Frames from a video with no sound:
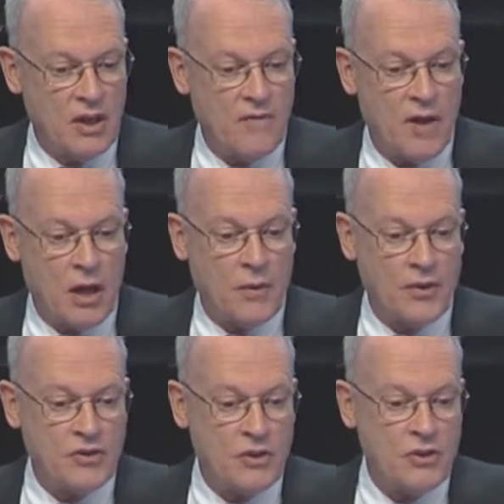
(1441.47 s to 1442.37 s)

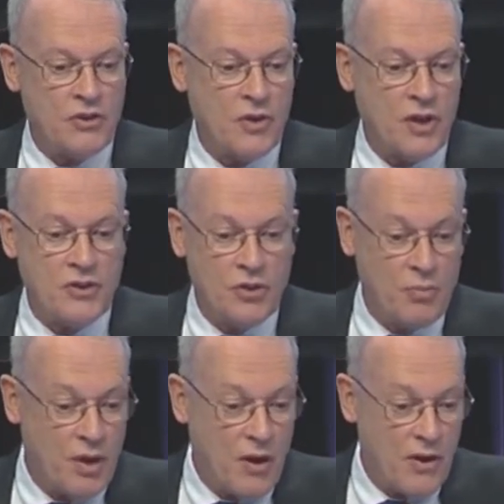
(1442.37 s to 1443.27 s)
following surgery is
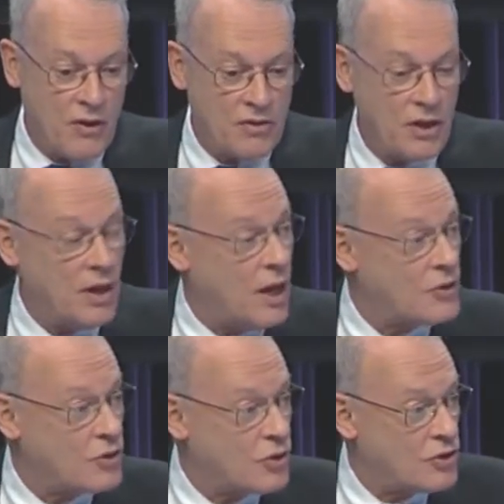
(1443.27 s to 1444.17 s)
superior to
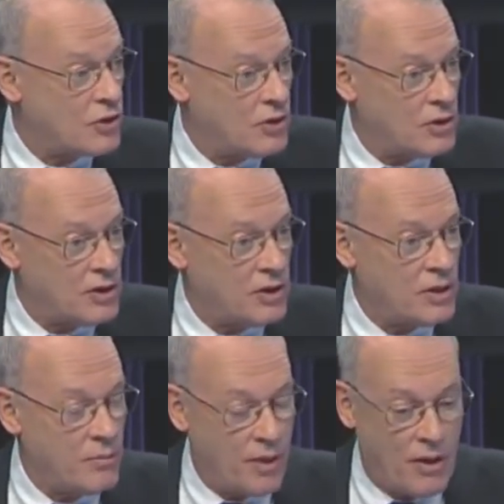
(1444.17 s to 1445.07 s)
non-surgical
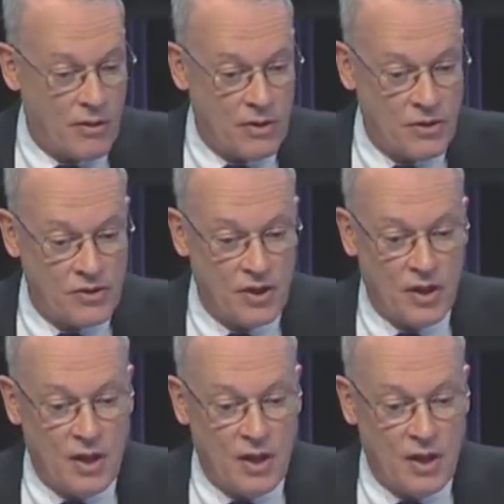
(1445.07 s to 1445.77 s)
comparators.